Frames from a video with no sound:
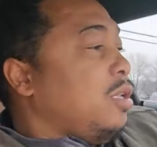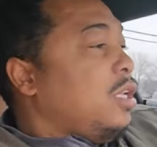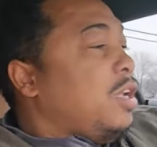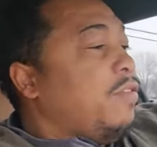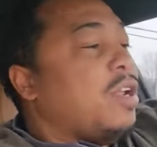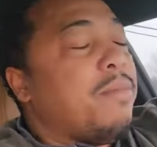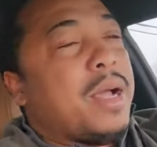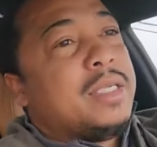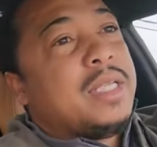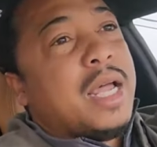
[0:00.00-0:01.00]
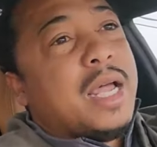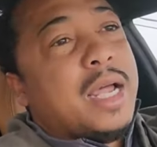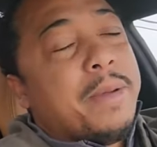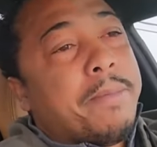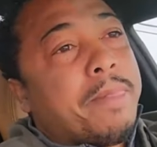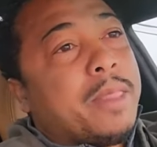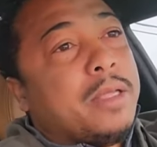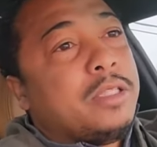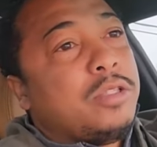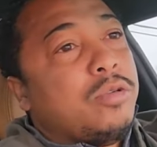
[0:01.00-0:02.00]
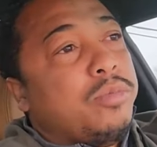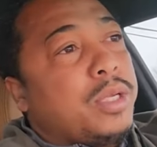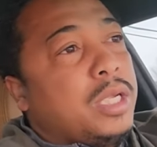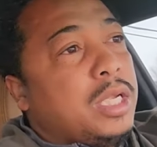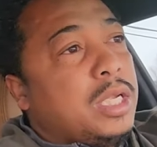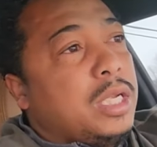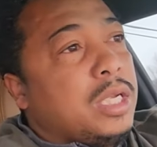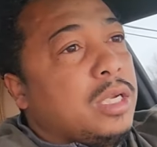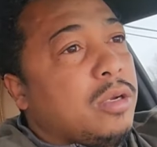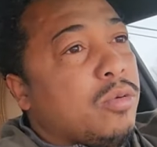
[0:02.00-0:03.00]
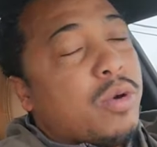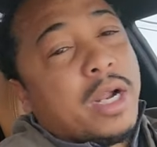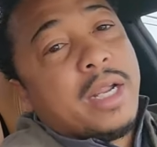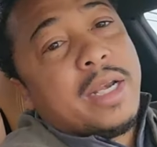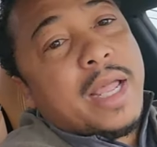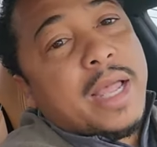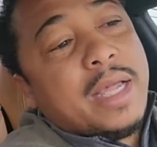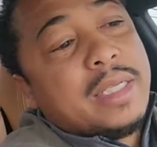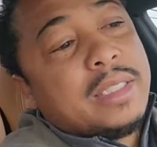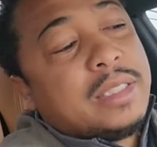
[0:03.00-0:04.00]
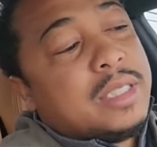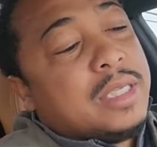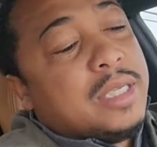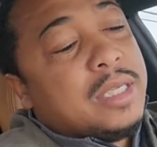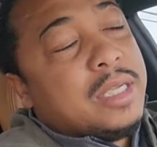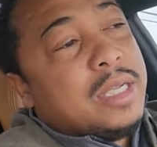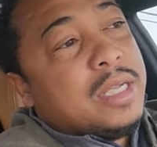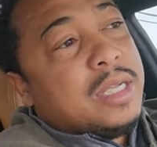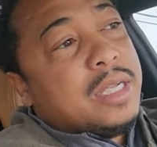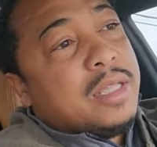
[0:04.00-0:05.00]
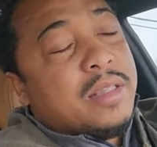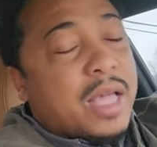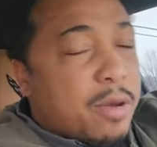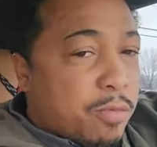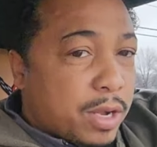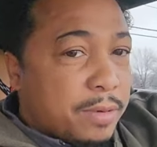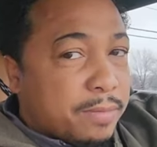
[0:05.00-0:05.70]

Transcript: giving up my time to be recognized that way.